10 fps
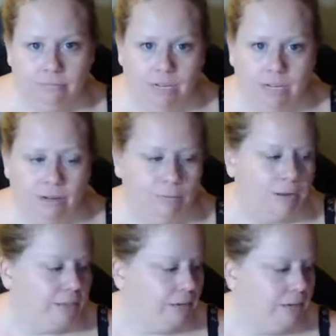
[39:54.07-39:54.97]
I
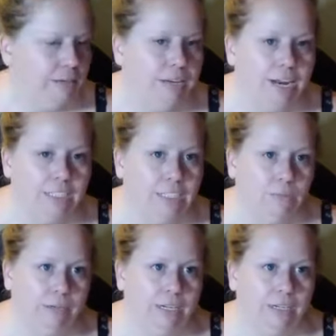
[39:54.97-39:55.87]
think next
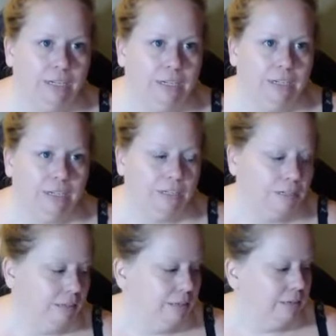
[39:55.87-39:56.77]
week,
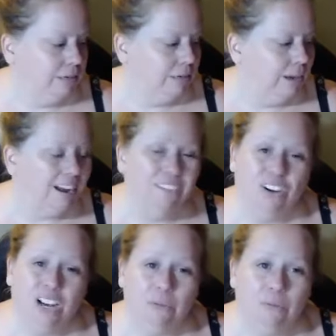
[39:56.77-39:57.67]
I
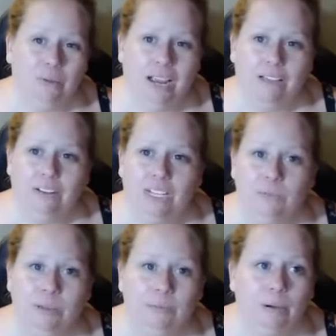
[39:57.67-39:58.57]
forgot what we have next
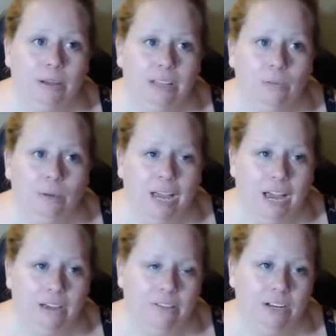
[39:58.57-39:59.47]
week, but I think we
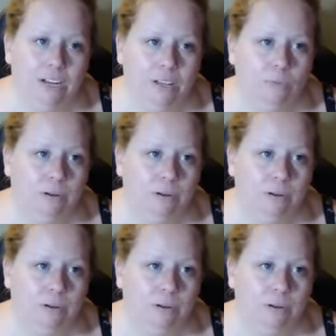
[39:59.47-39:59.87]
have another